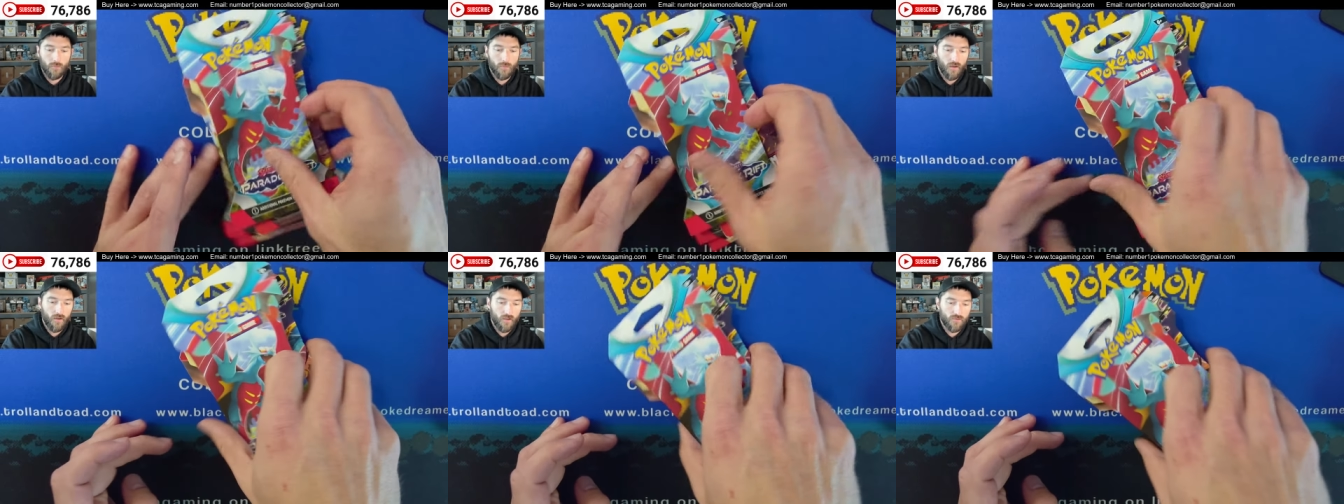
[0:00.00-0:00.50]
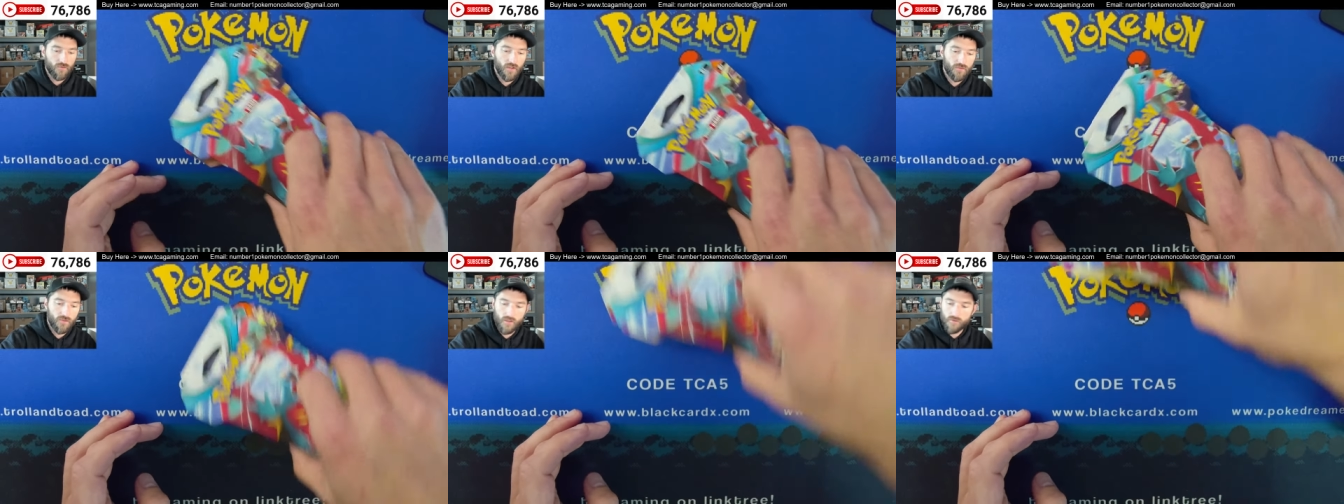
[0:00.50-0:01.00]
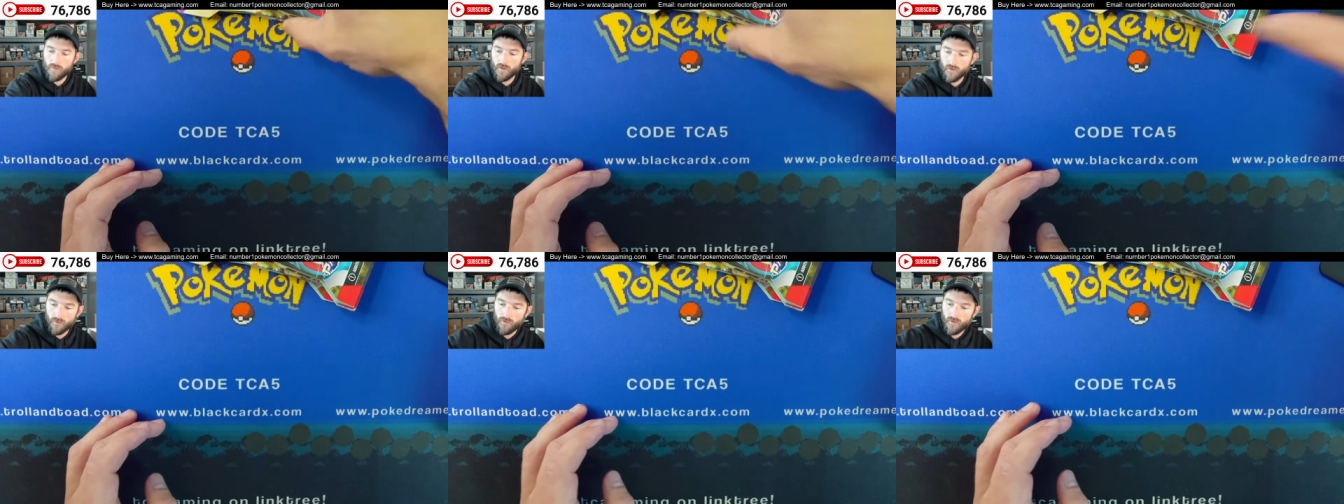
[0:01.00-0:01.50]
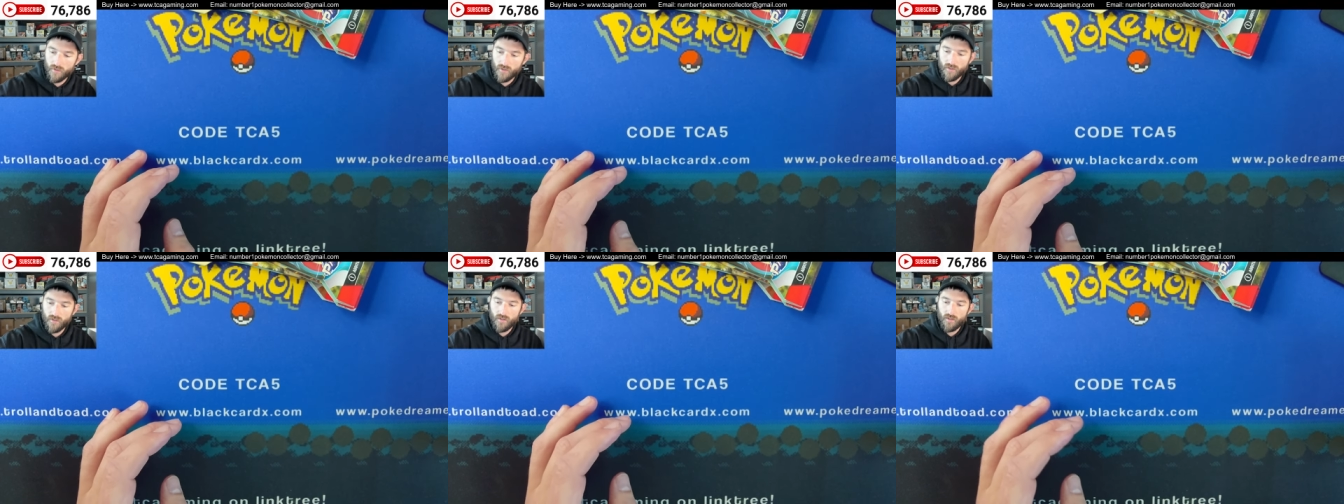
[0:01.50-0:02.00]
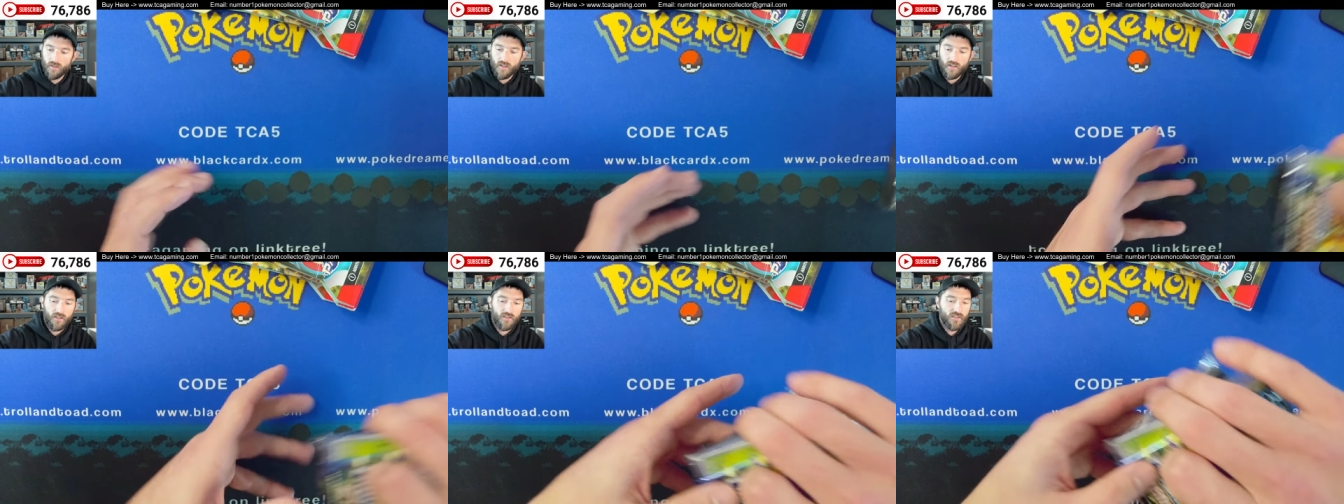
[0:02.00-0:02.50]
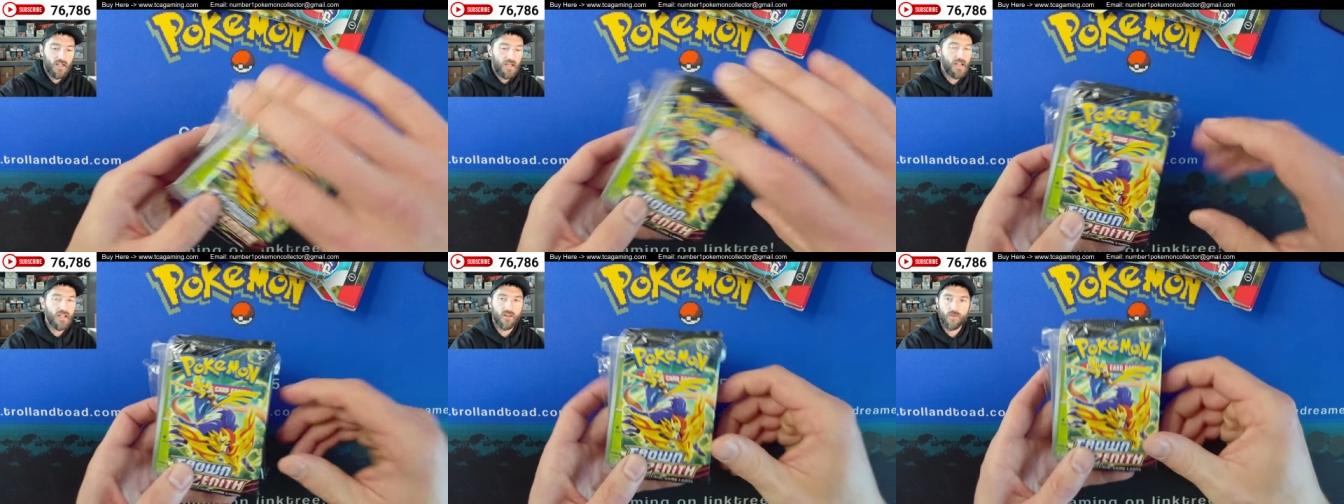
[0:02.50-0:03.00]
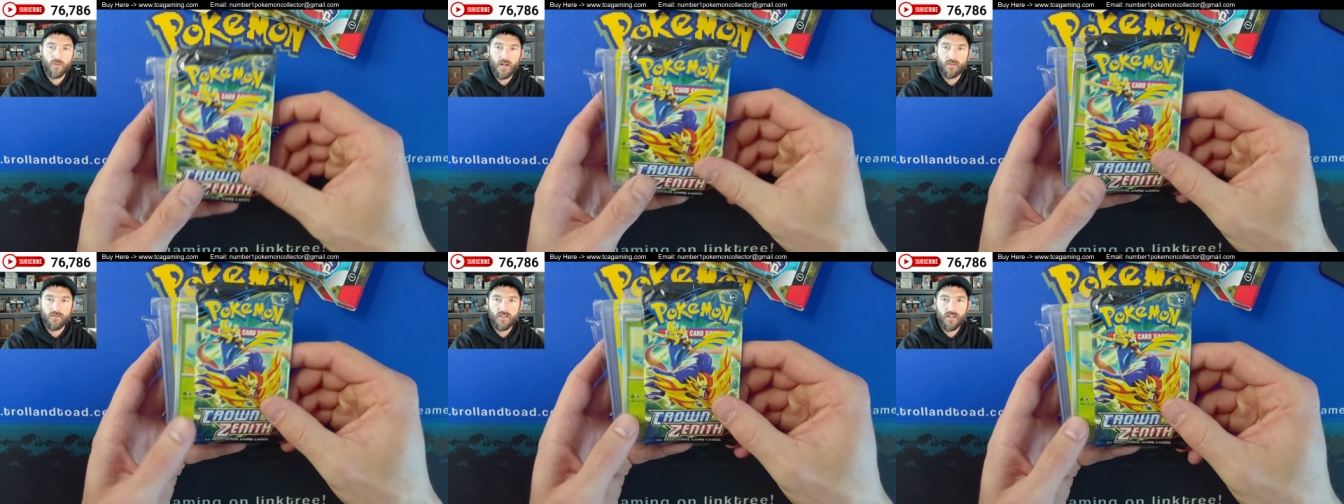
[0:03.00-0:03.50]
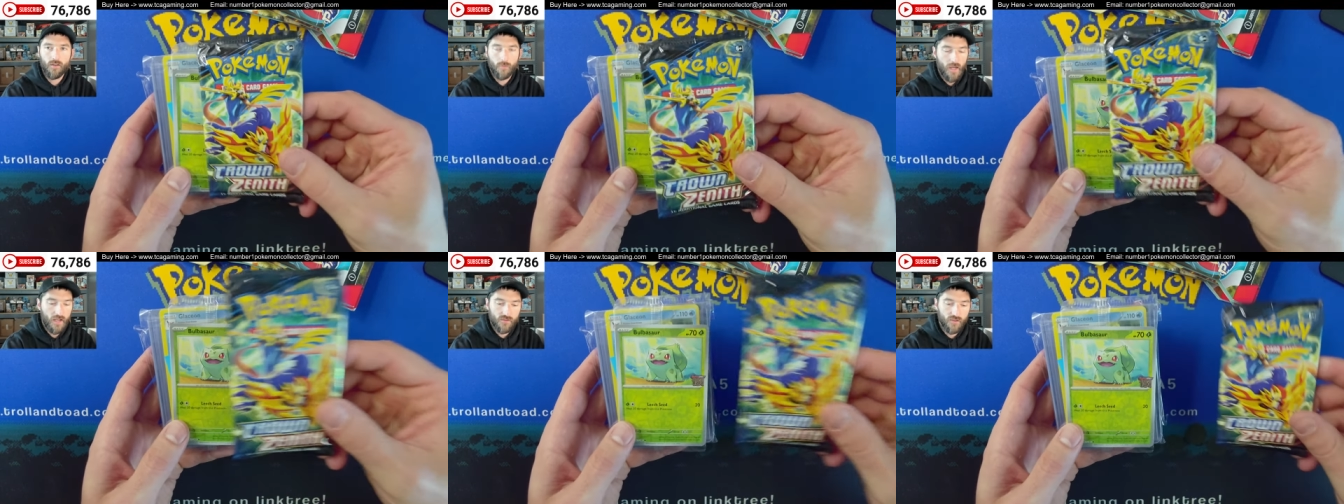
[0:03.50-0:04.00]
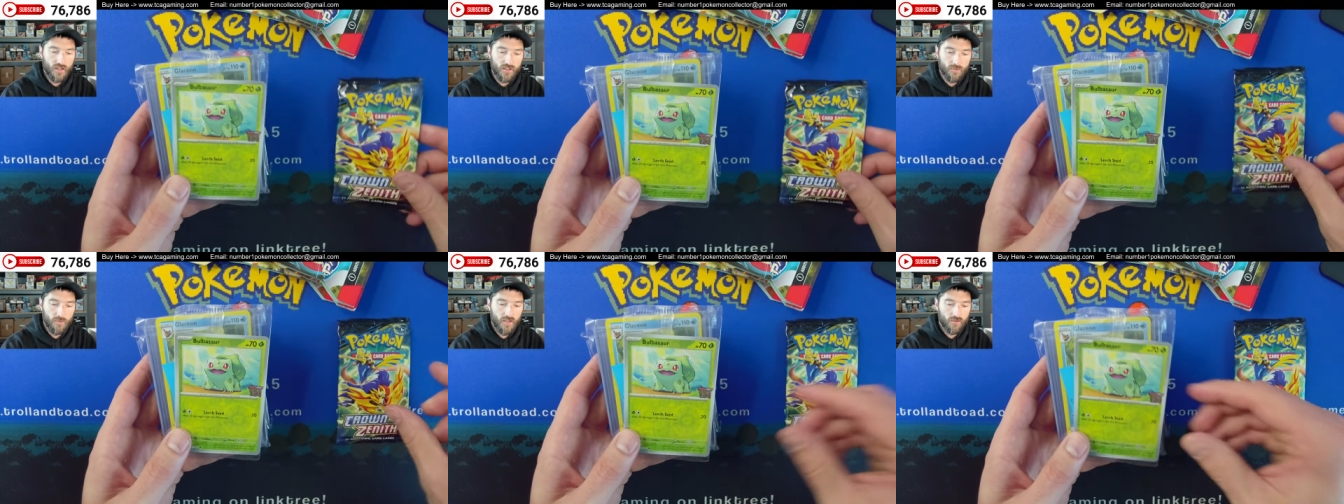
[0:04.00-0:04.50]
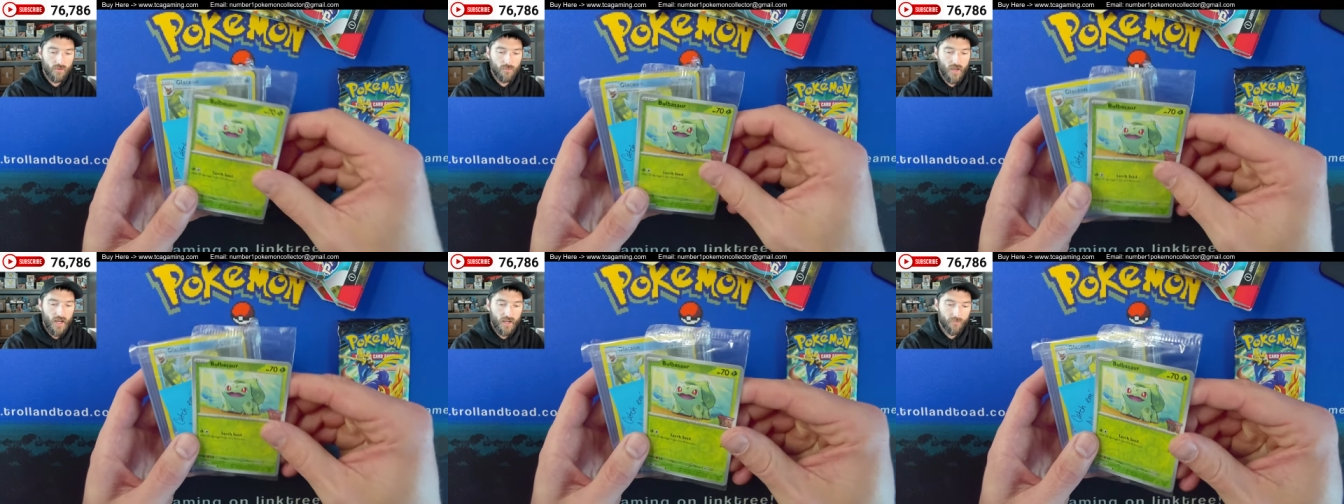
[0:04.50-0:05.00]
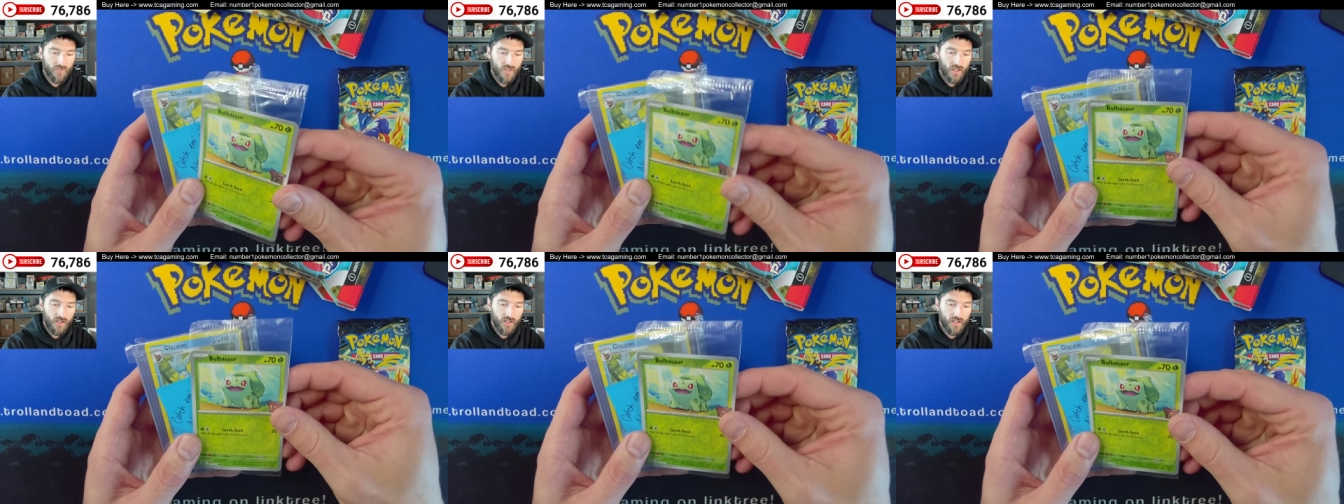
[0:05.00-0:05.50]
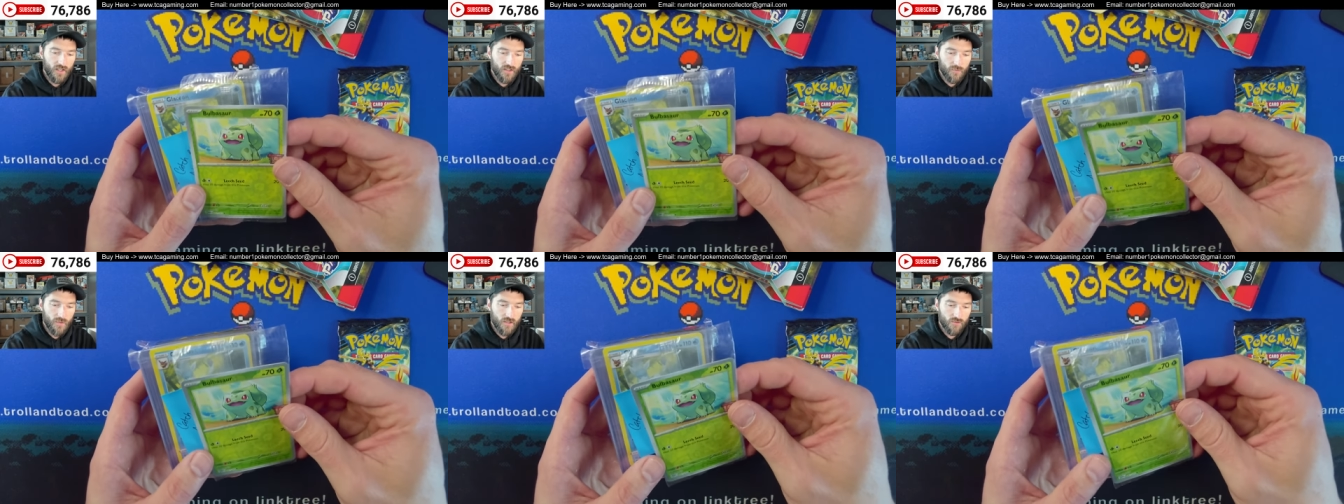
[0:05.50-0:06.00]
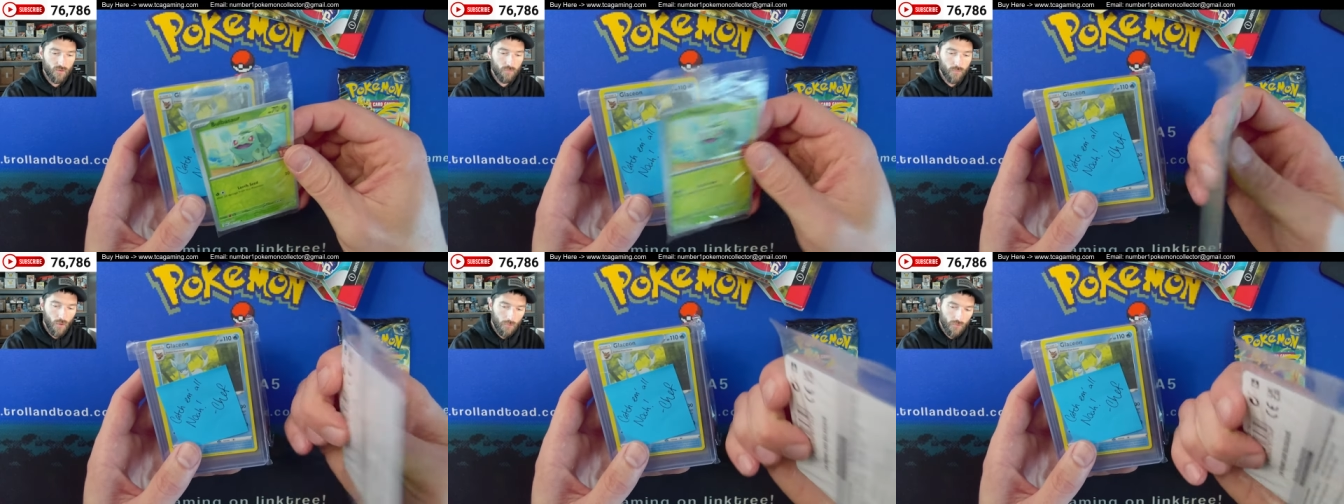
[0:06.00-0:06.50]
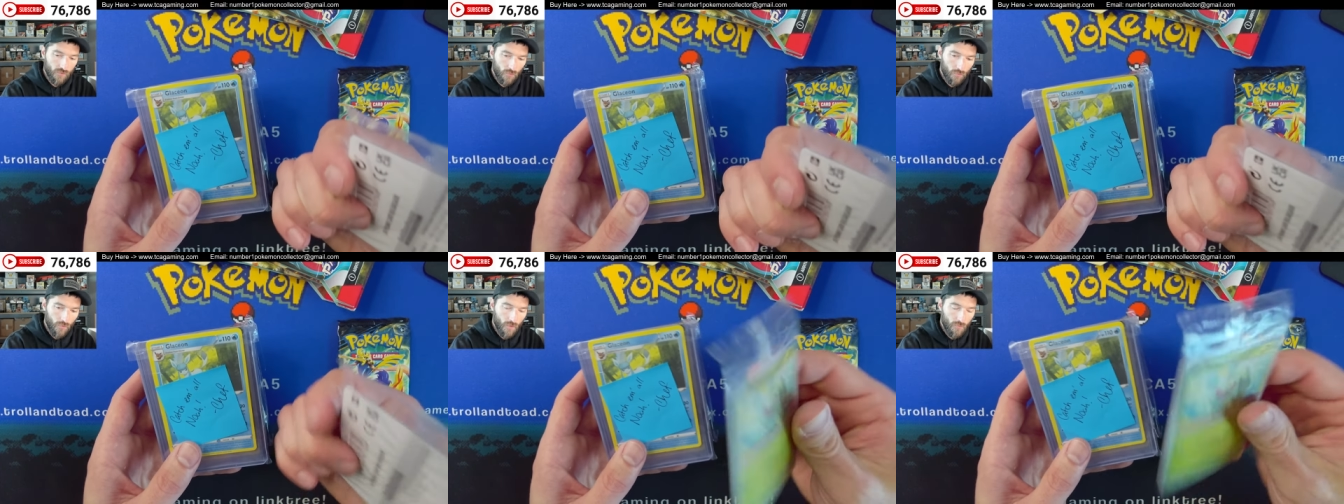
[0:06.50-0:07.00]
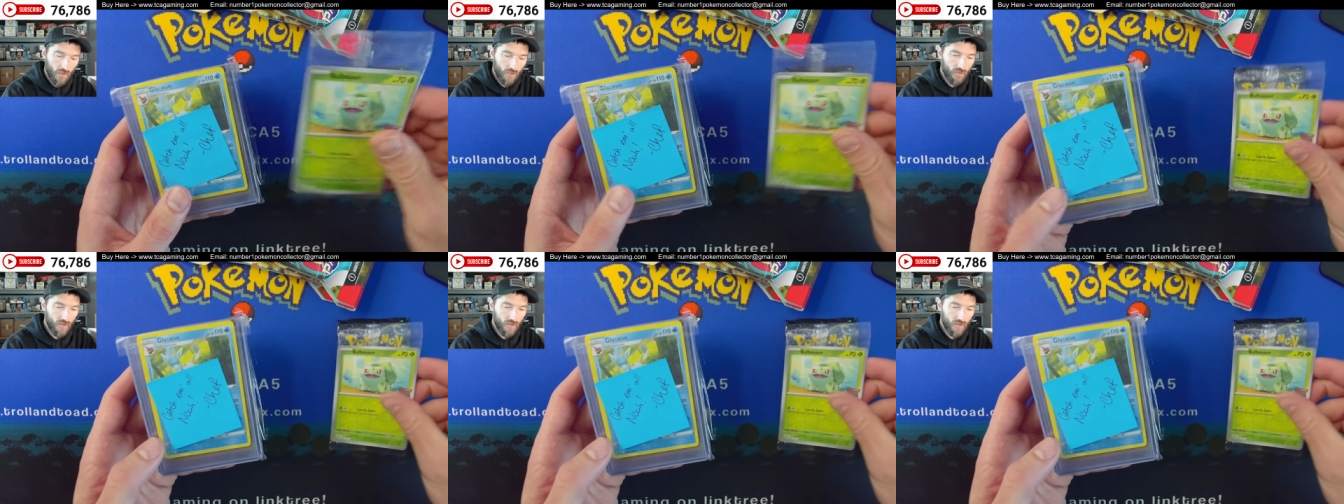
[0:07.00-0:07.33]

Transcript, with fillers: Paradox Rift, so that's pretty cool. He sent a Crown Zenith pack, so you got a specialty pack, got a special Bulbasaur promo.